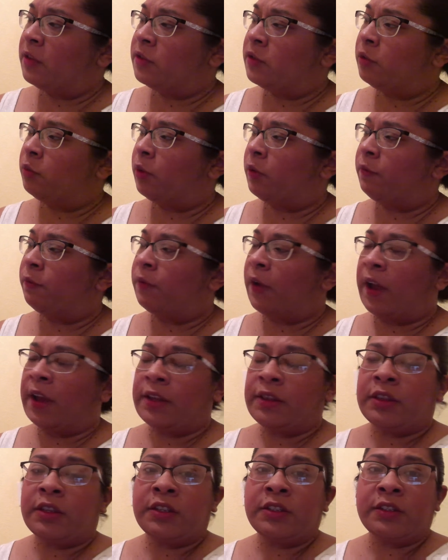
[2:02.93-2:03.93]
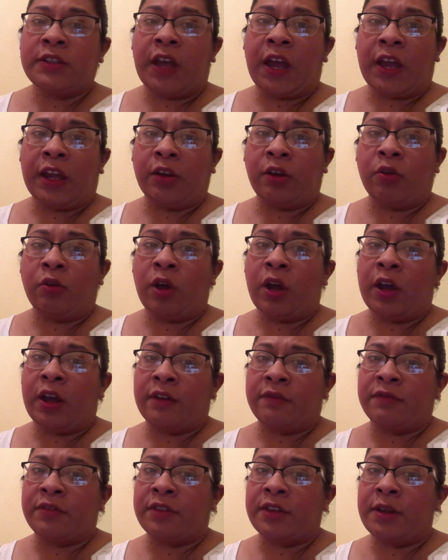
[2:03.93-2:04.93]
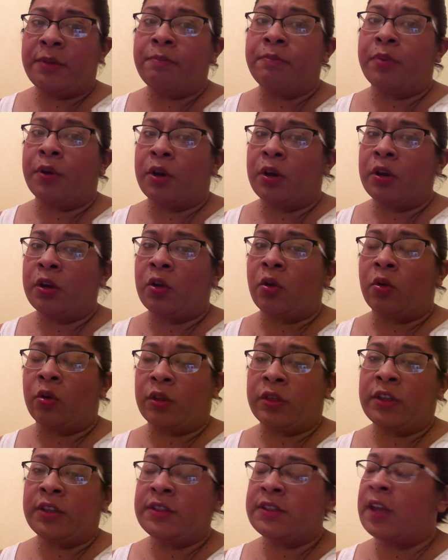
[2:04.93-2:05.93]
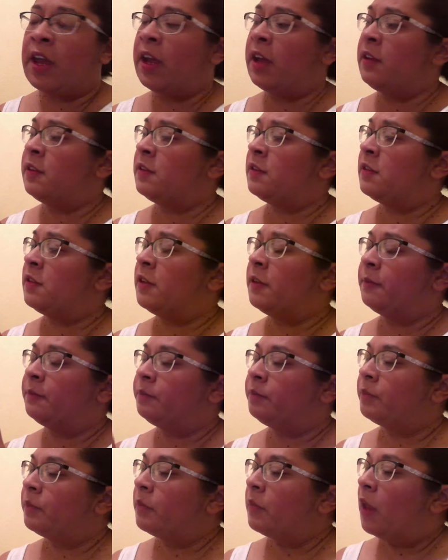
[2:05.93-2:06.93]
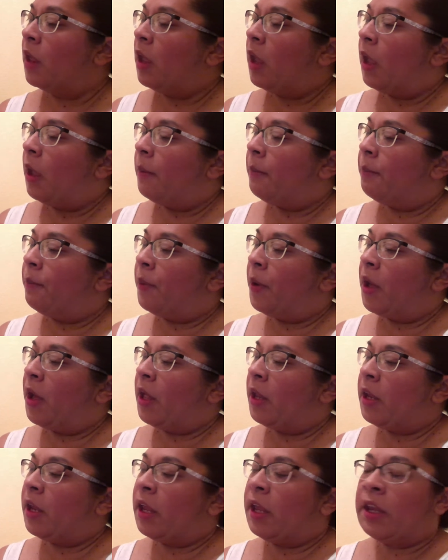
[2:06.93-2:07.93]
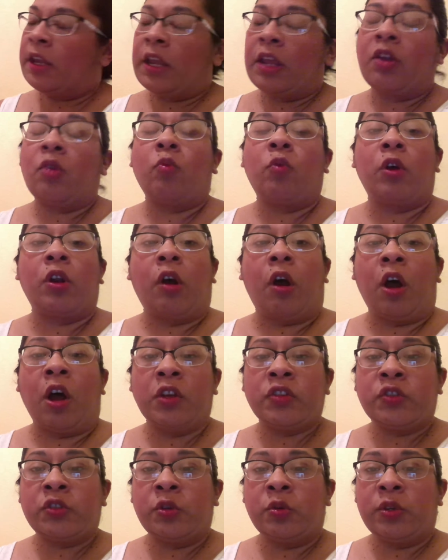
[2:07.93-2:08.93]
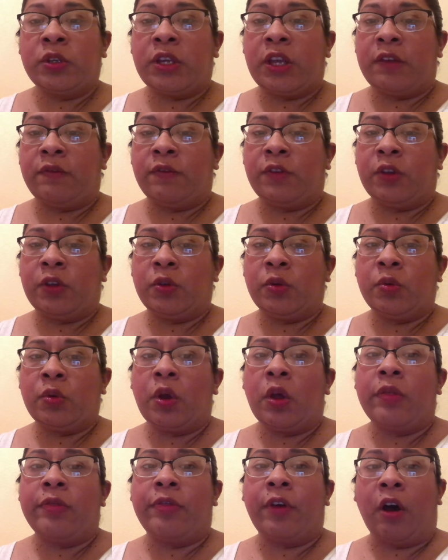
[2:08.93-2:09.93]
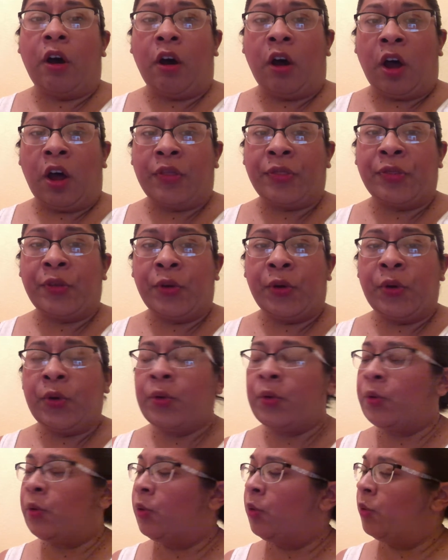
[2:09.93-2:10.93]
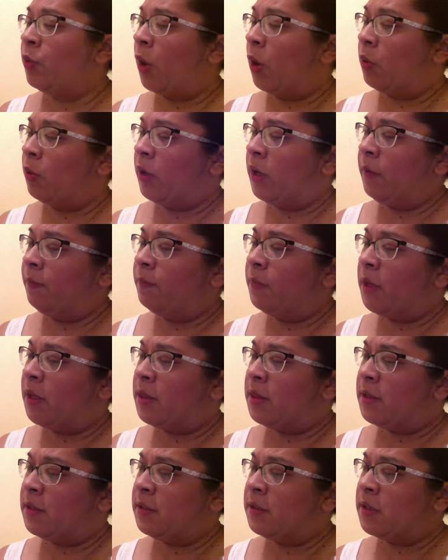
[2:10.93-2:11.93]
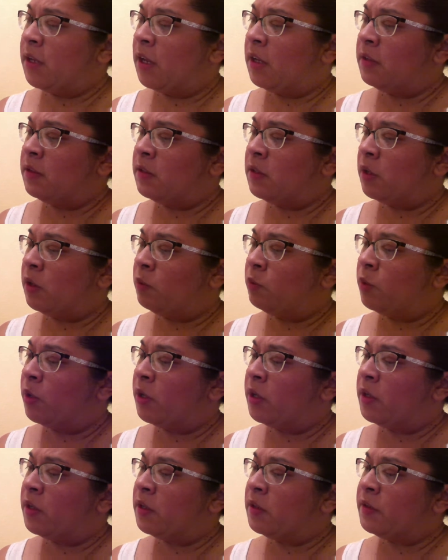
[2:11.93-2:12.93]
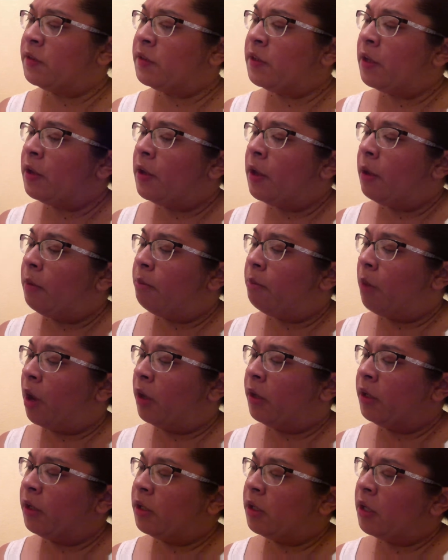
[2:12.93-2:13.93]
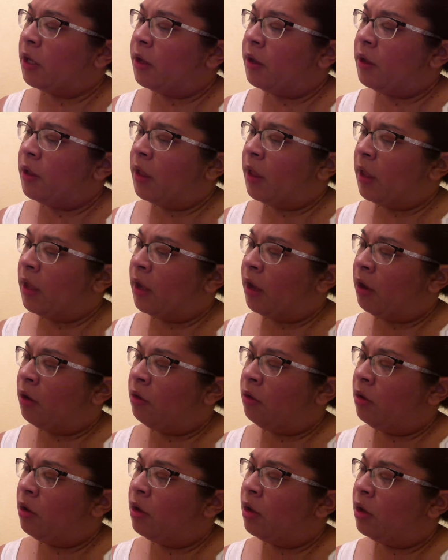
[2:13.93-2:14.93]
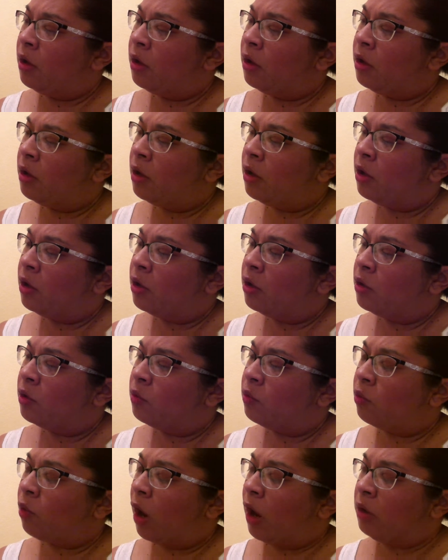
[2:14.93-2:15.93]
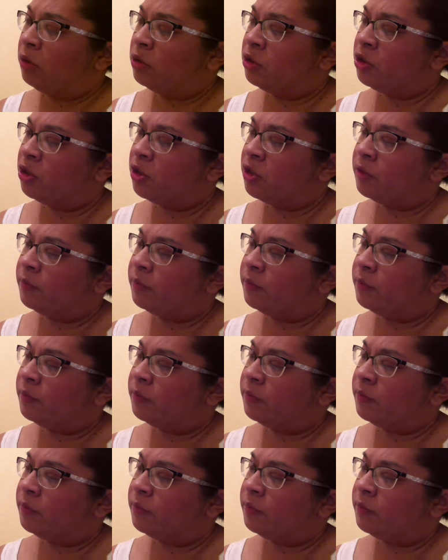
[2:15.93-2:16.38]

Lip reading: you would find the title of the book or the text, but in it would also give you the author who wrote it. In this case, it was Monica L. Walsh.